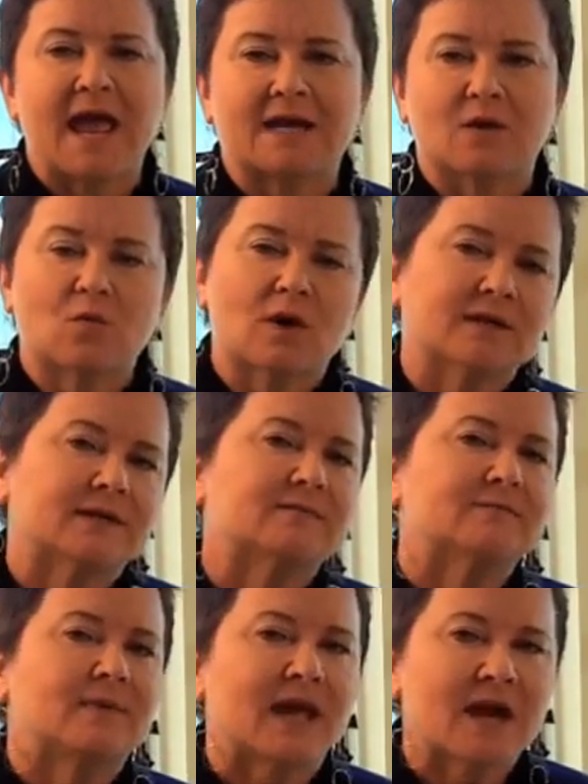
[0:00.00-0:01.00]
and I want to
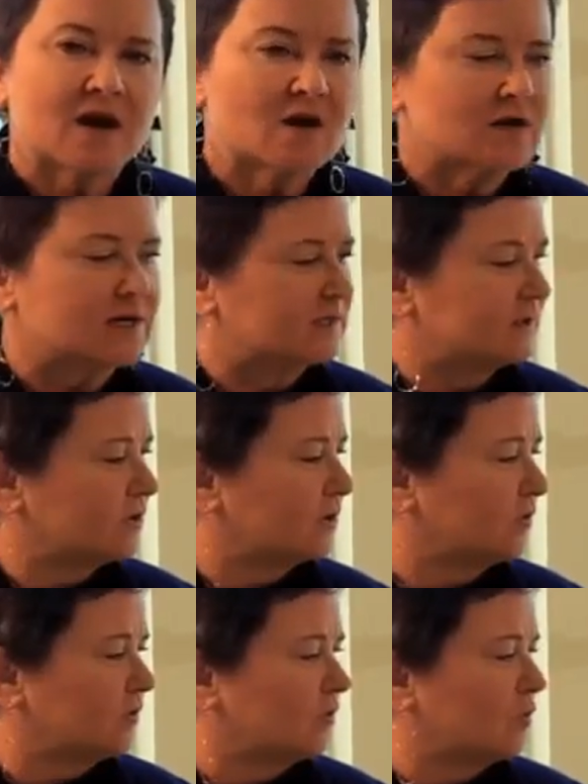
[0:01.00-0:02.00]
compare it
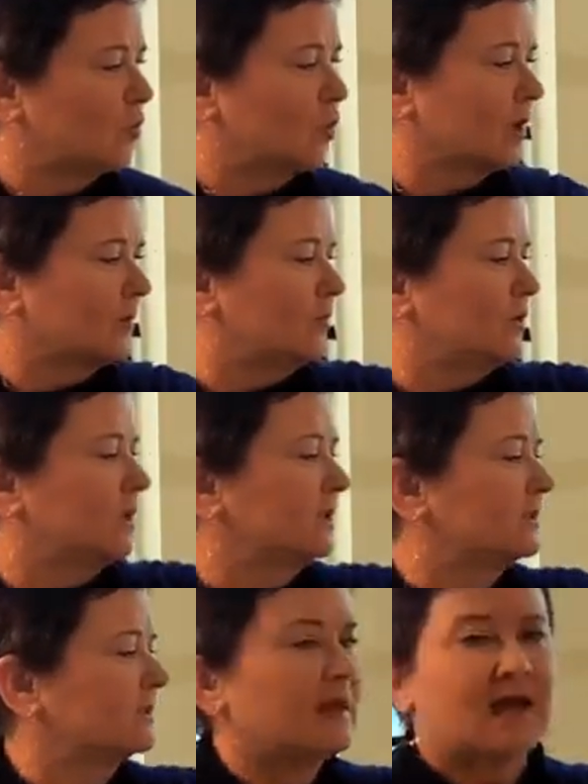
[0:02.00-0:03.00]
to the
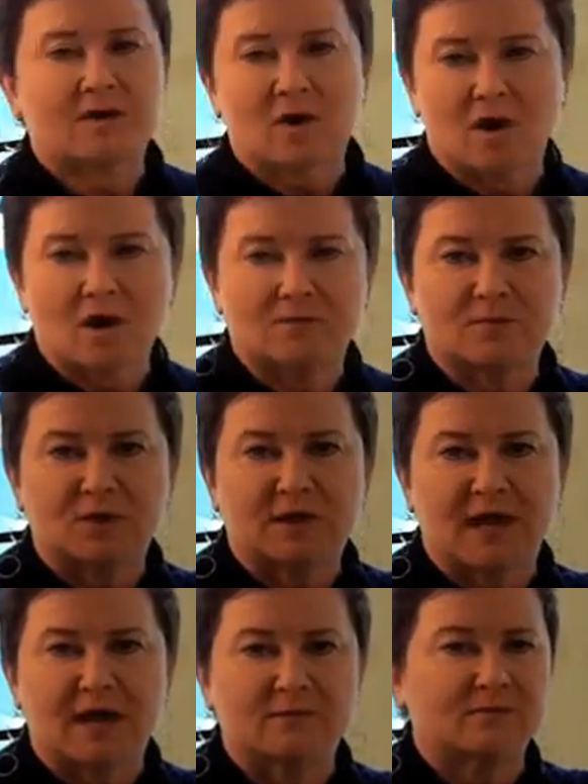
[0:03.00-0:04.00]
workbooks that are
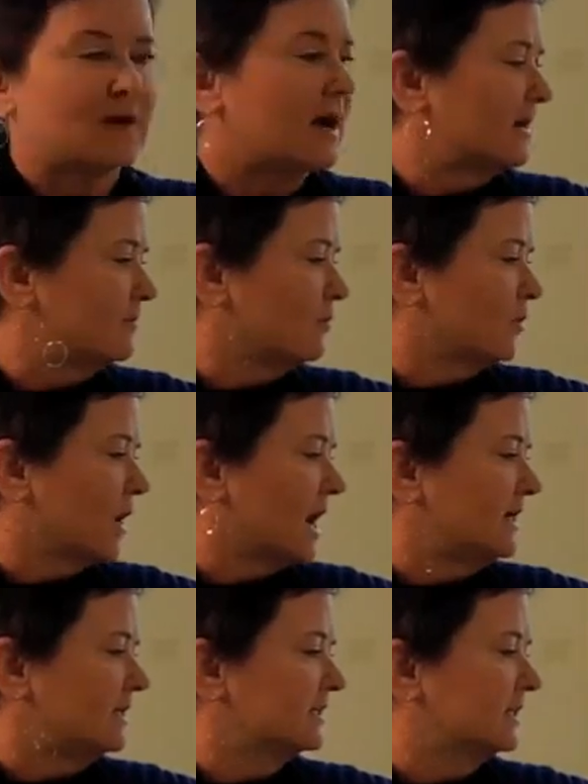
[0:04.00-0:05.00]
put out by
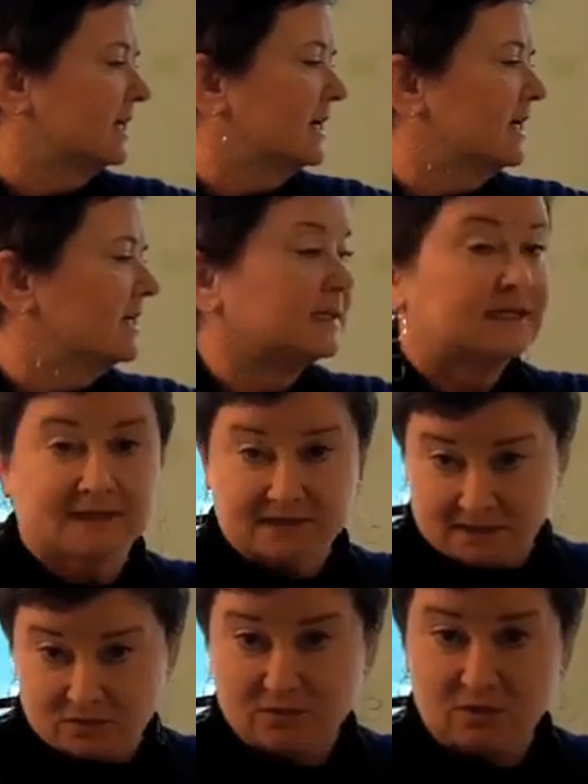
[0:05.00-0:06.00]
Bright
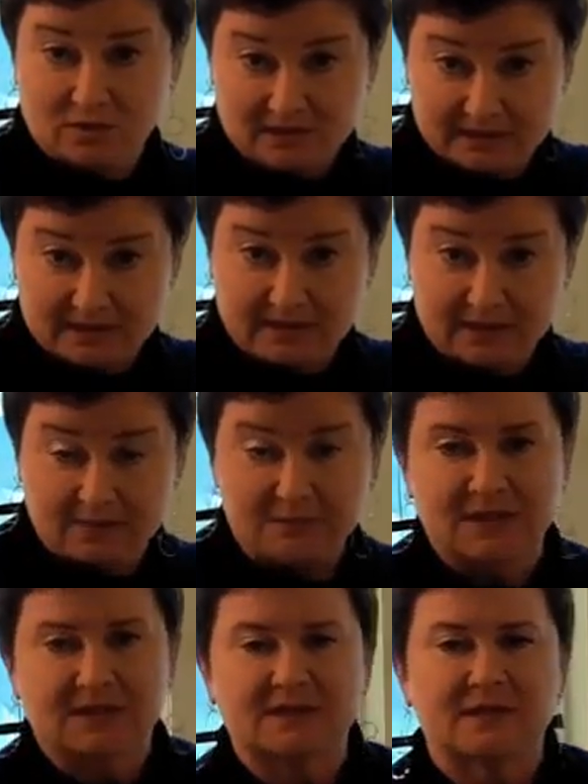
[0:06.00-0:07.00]
Kids New York City,
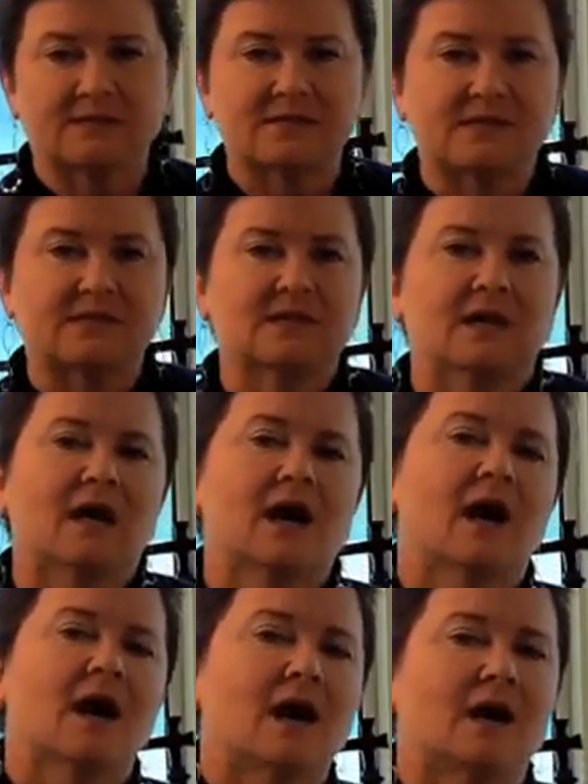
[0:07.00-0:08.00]
because I think
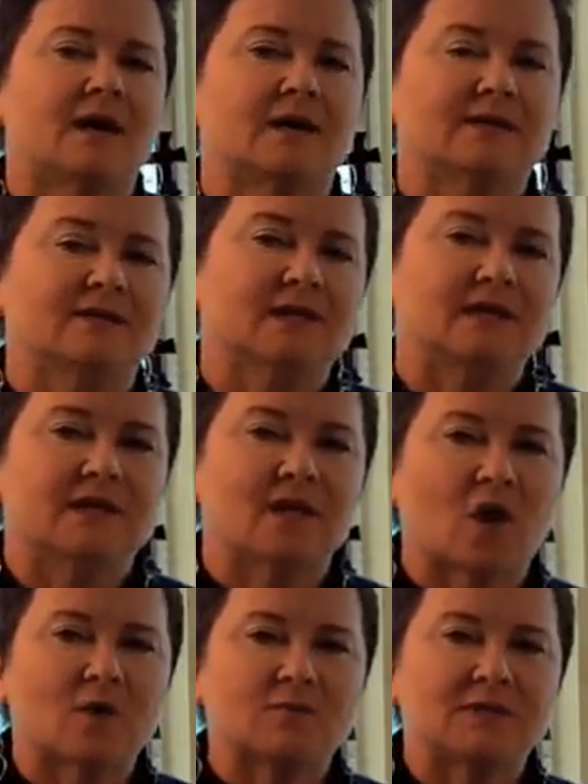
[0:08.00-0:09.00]
in the
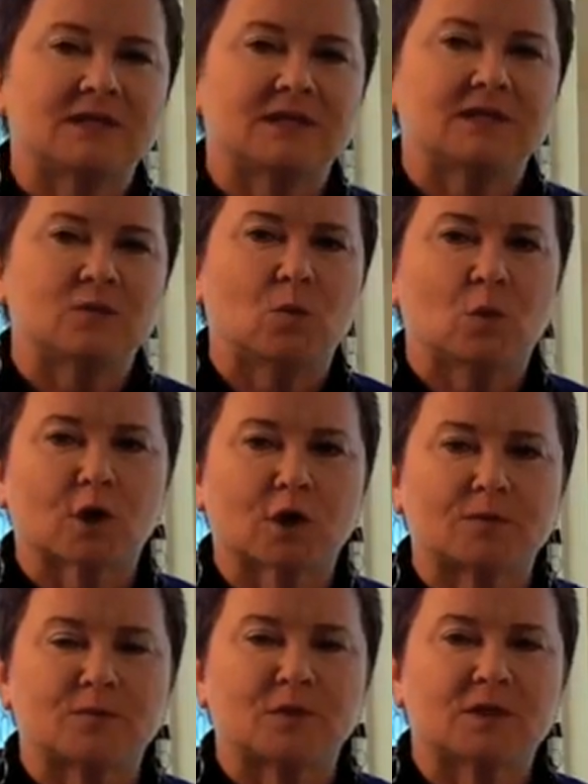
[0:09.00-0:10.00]
ERB
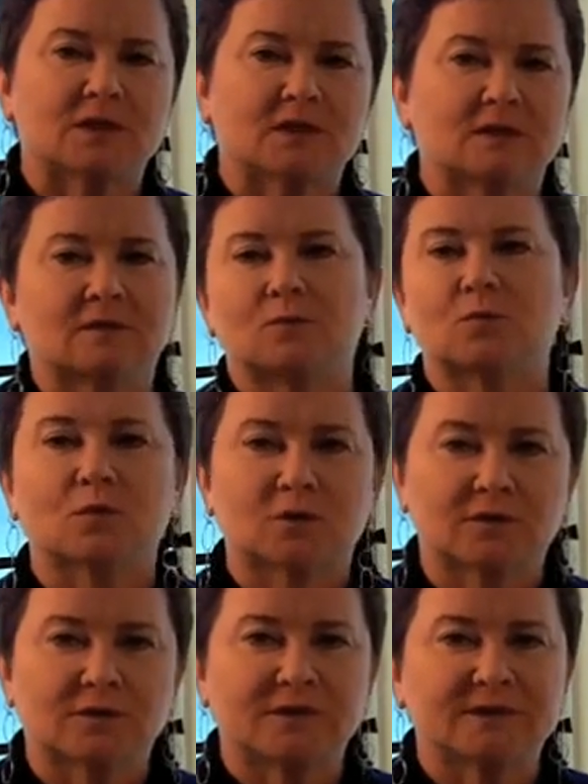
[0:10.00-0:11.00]
workbook
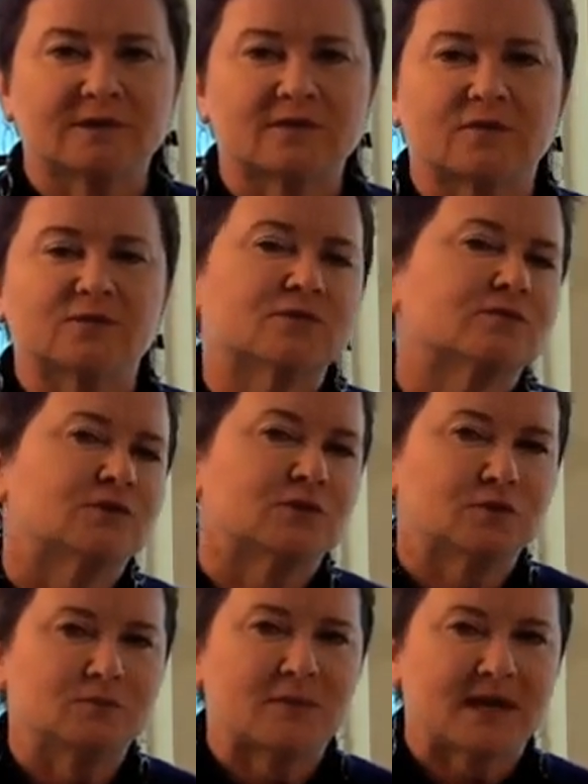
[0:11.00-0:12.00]
world, those are the
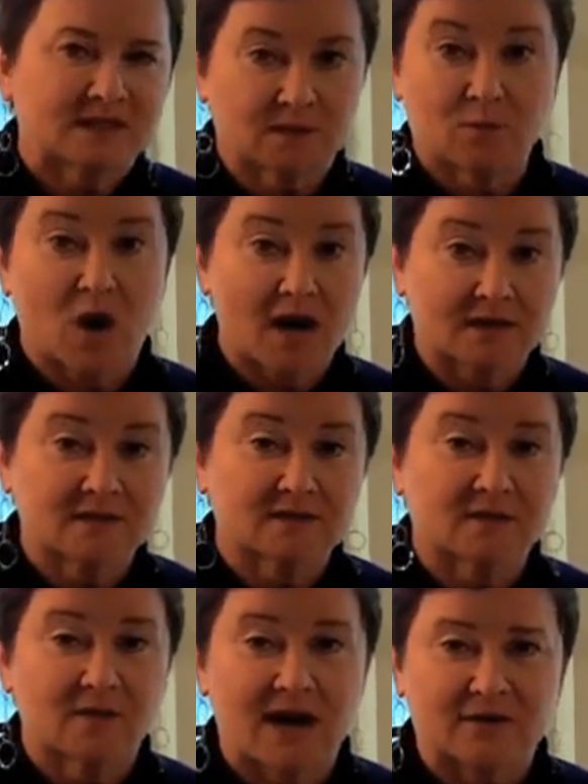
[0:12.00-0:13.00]
two best products
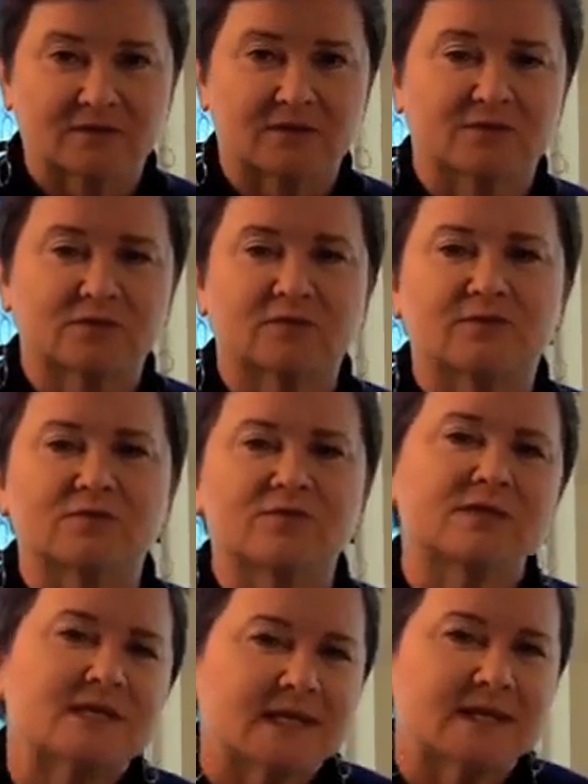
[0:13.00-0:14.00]
that are out there. So if you're
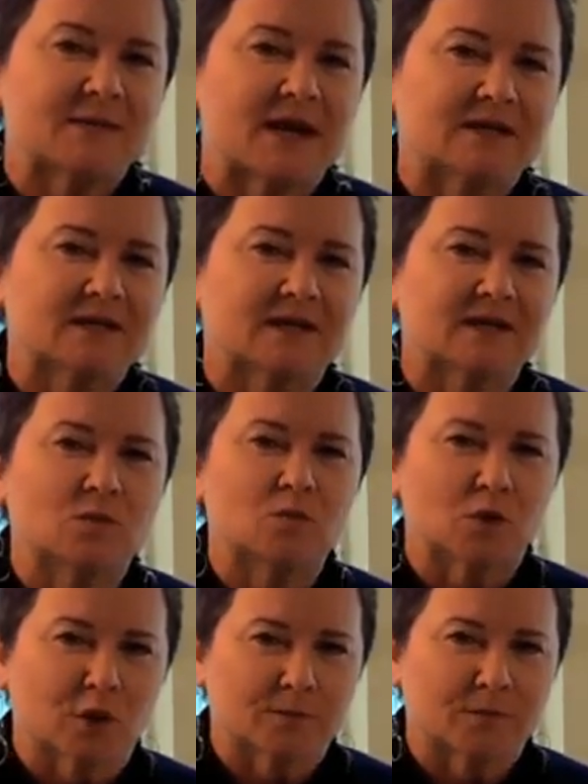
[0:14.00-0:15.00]
thinking about getting a
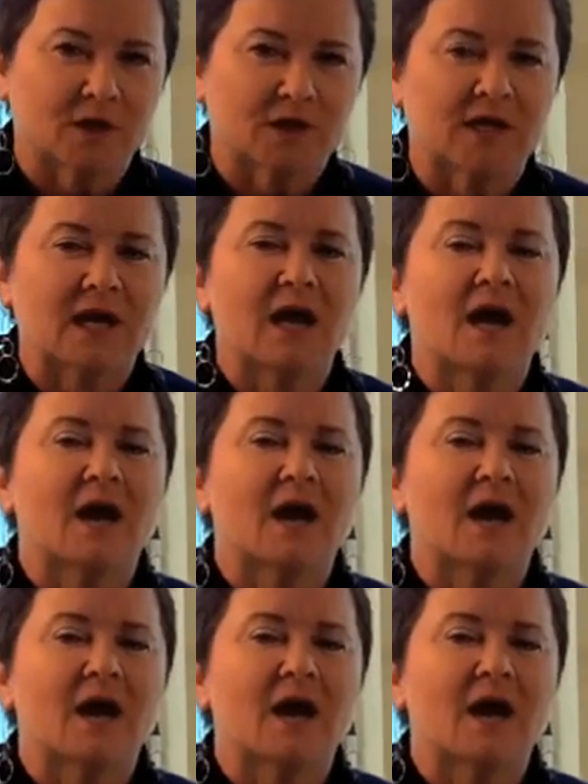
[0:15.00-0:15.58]
workbook,